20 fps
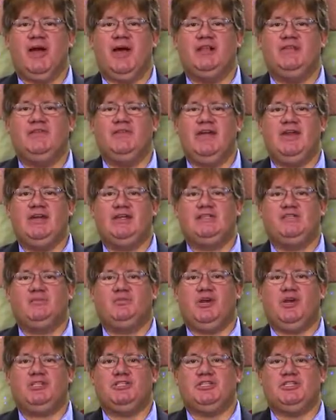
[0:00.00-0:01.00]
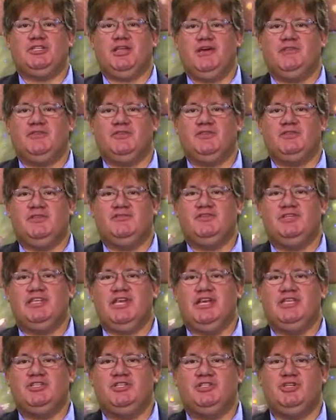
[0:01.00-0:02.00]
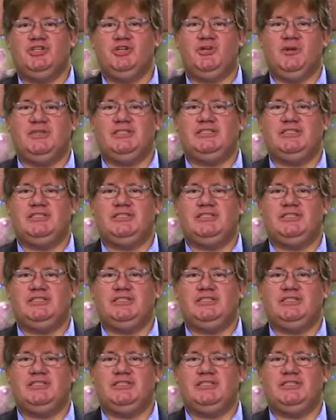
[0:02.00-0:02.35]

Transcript: elevated expression levels of Th2